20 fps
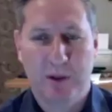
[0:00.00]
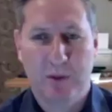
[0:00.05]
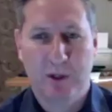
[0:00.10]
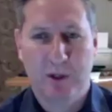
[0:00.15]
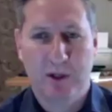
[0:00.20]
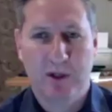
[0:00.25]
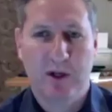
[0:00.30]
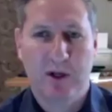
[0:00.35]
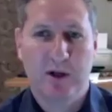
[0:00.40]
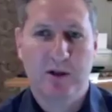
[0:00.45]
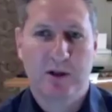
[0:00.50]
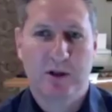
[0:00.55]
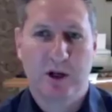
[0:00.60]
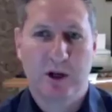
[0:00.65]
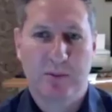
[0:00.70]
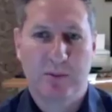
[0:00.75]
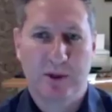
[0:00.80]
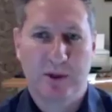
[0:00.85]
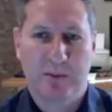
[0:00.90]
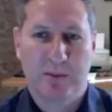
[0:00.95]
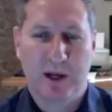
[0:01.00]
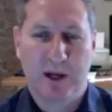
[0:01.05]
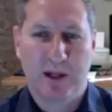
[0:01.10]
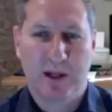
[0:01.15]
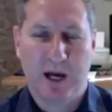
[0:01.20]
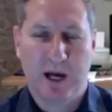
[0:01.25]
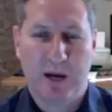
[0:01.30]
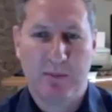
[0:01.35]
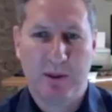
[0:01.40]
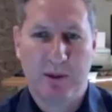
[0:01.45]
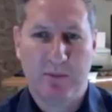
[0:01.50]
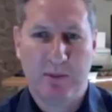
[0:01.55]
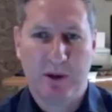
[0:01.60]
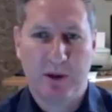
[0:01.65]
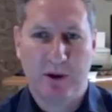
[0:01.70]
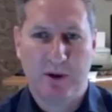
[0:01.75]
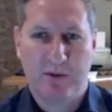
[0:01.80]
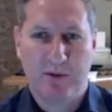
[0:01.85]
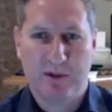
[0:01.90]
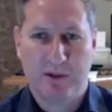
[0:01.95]
windows opened by the RPP
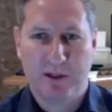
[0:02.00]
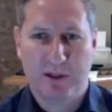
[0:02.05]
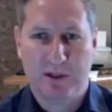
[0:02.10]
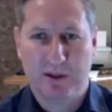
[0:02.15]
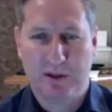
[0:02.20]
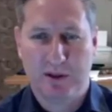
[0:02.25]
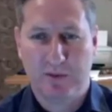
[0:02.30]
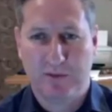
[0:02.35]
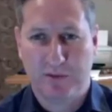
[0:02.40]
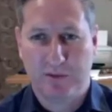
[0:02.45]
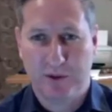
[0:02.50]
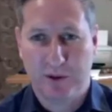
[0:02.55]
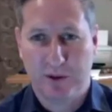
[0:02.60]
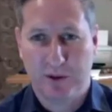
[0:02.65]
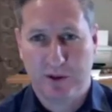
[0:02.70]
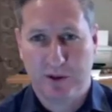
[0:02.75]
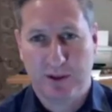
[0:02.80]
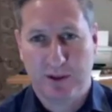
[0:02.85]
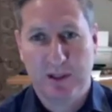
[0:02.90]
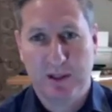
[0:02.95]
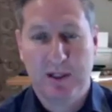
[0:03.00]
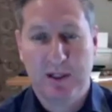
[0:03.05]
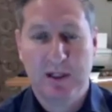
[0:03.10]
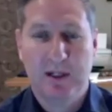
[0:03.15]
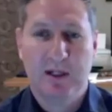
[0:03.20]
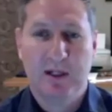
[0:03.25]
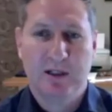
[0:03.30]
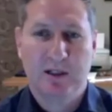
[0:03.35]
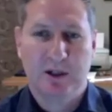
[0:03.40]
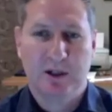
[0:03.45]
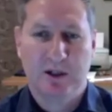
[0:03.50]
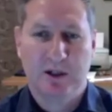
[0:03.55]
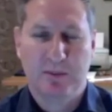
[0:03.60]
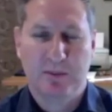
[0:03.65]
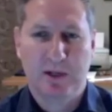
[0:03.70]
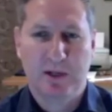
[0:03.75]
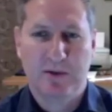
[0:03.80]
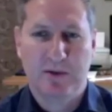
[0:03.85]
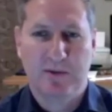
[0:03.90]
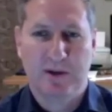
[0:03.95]
office. This is the first. So it's
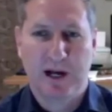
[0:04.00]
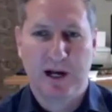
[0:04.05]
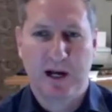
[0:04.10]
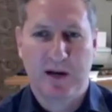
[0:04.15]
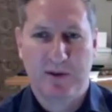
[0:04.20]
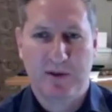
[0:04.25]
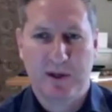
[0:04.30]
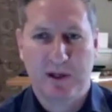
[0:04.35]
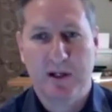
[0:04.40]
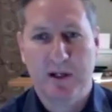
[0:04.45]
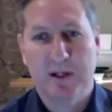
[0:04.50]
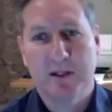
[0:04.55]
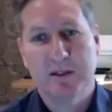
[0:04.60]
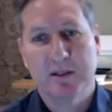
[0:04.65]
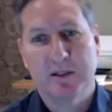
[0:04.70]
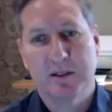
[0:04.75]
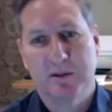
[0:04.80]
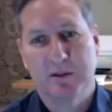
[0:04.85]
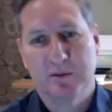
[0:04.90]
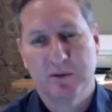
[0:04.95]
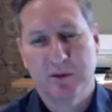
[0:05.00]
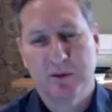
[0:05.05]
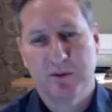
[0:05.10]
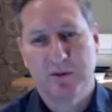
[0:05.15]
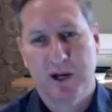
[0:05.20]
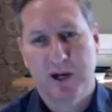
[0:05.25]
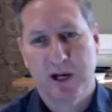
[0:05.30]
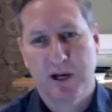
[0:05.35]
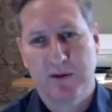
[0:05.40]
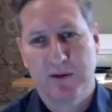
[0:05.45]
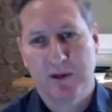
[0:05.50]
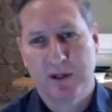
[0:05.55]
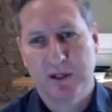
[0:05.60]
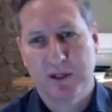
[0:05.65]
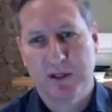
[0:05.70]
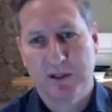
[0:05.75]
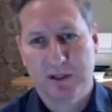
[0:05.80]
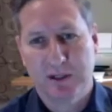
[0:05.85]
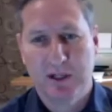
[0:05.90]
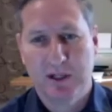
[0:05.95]
been 5 years, full 5
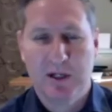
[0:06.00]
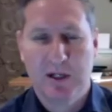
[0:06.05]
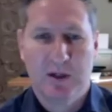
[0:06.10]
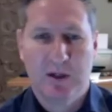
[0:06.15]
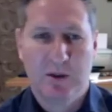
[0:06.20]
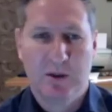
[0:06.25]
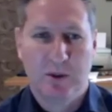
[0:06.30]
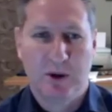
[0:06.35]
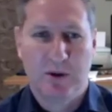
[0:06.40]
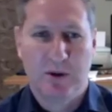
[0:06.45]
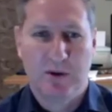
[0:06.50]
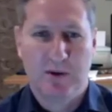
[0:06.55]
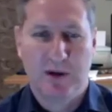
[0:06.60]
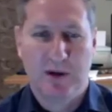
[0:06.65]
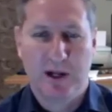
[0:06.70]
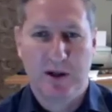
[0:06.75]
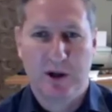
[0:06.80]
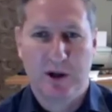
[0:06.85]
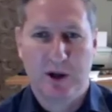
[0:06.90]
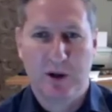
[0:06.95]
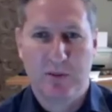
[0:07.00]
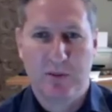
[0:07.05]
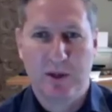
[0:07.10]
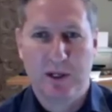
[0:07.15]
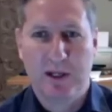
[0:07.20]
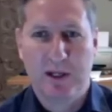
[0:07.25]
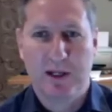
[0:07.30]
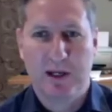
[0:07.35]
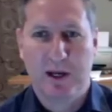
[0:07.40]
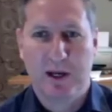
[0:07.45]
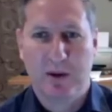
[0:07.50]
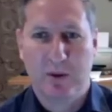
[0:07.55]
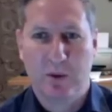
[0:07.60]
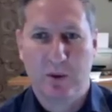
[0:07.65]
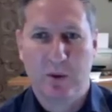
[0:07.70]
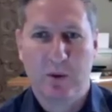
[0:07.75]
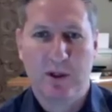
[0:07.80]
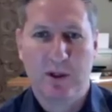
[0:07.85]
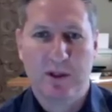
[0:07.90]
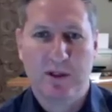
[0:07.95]
years, where we've had no bidding at
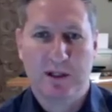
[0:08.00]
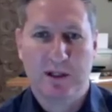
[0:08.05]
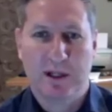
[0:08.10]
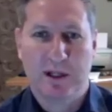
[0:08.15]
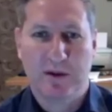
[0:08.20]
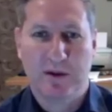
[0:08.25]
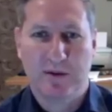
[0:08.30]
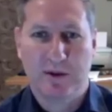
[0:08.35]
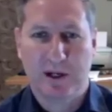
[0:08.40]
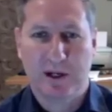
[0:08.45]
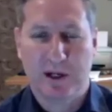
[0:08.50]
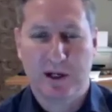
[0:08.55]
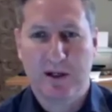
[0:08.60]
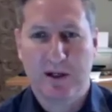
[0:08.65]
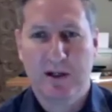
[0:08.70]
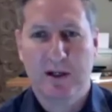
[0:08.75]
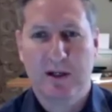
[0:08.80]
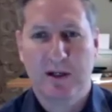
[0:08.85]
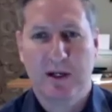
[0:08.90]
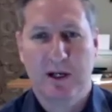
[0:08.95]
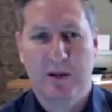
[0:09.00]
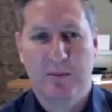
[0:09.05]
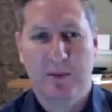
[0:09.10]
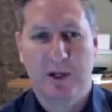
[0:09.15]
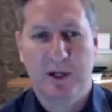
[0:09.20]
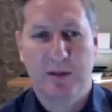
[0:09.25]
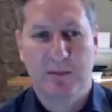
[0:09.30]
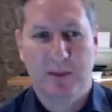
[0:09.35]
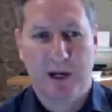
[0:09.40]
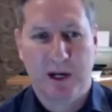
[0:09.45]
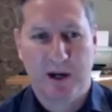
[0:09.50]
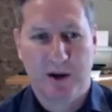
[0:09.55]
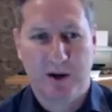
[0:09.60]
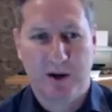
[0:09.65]
all in South Africa amid a power